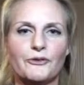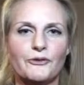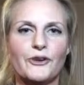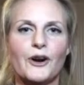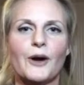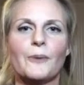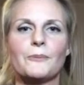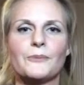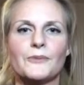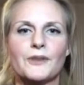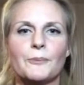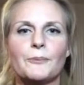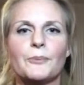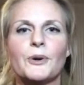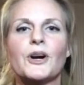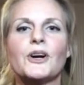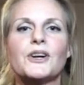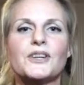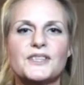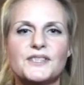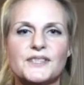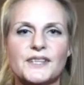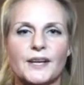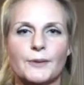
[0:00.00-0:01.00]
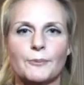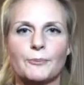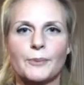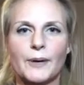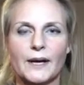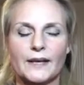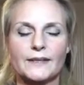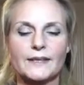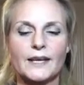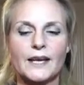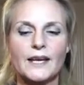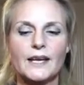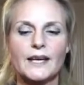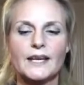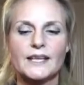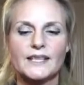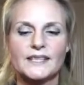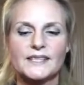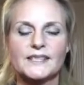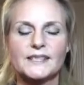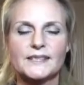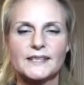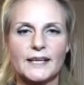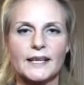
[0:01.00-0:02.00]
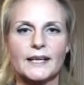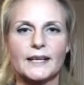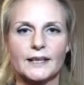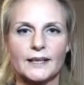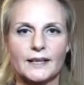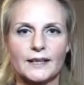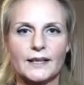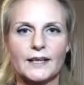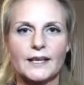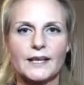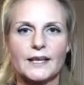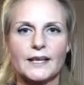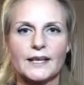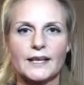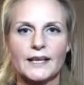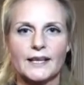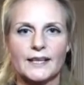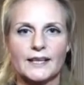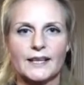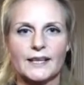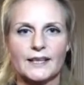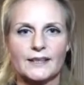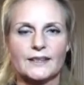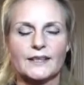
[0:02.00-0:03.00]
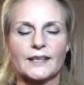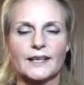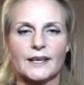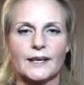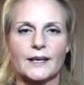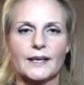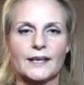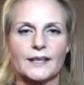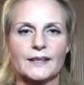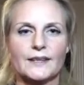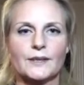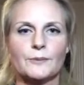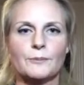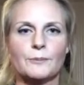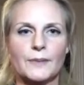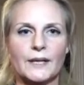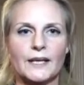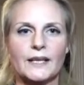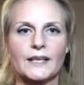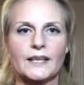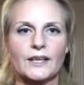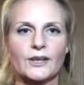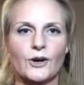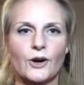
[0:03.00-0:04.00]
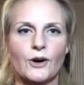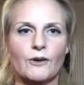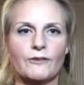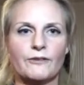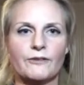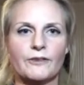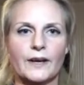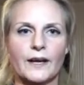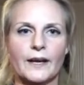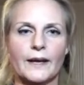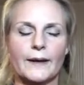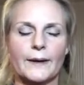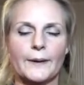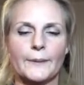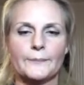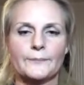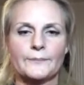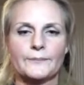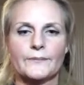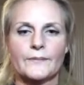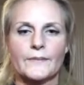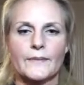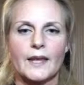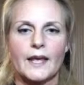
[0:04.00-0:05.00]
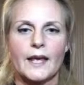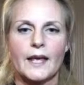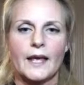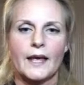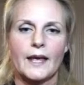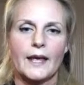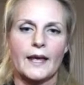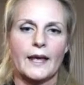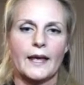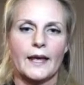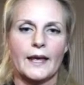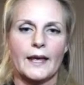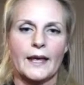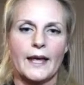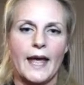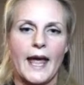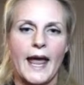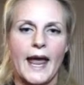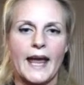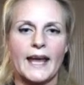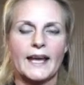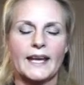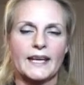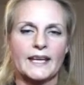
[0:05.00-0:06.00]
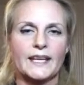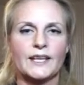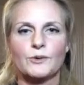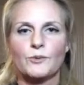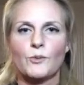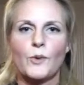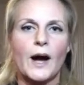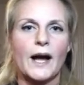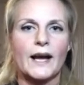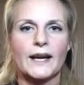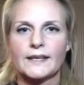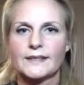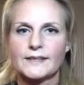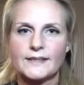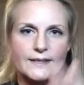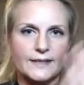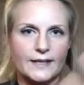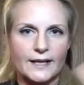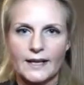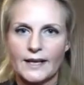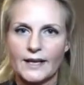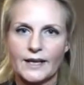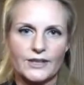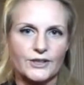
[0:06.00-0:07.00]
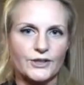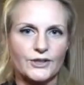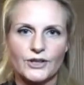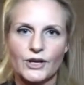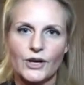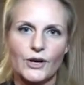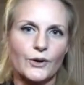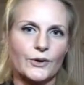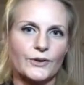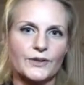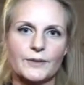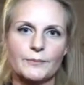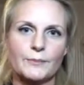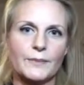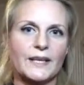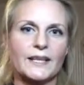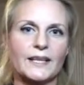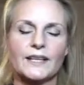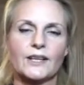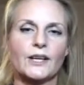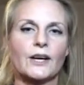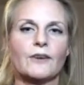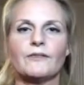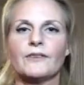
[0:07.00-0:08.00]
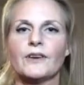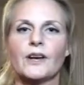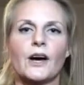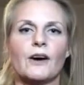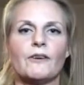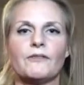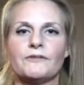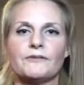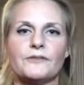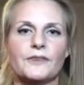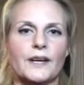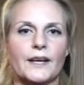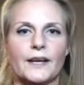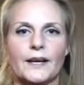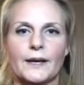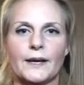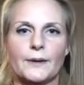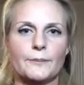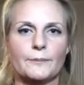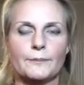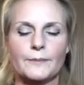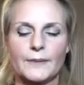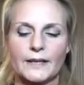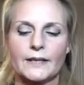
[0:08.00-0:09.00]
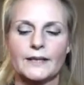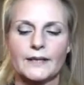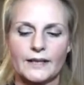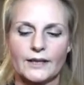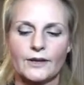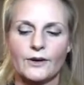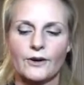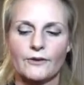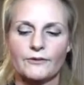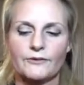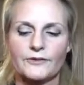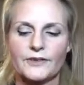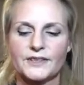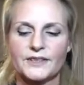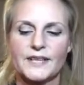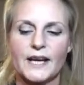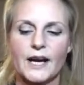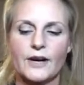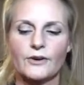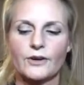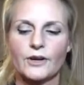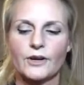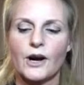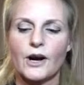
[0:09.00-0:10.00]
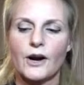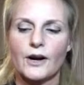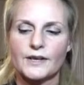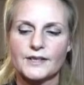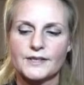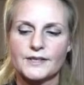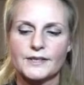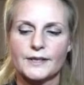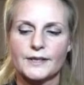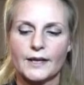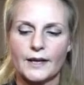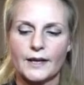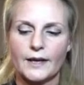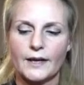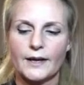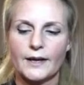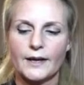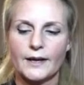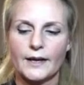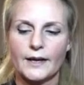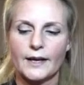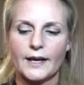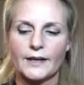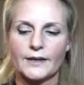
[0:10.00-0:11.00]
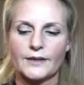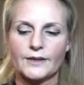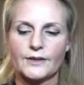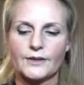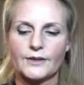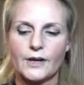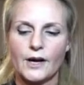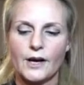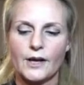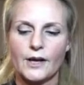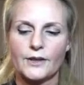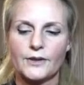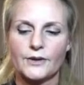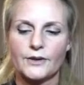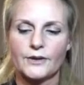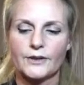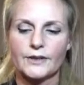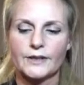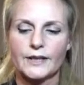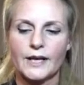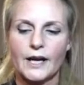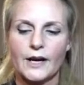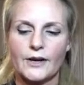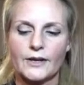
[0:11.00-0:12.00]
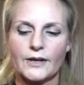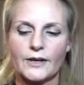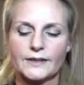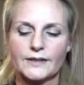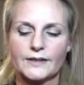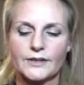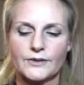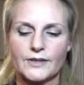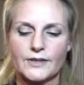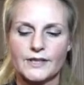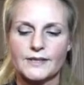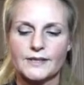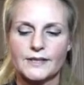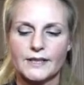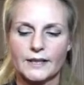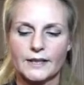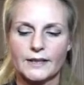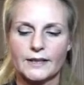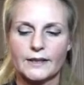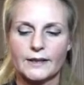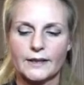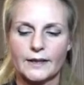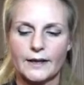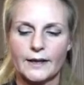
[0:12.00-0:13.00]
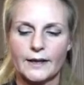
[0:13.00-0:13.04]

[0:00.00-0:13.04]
from the person, but still in the meaning of A.E. White, the meaning of love, meaning of the tarot cards, and other characteristic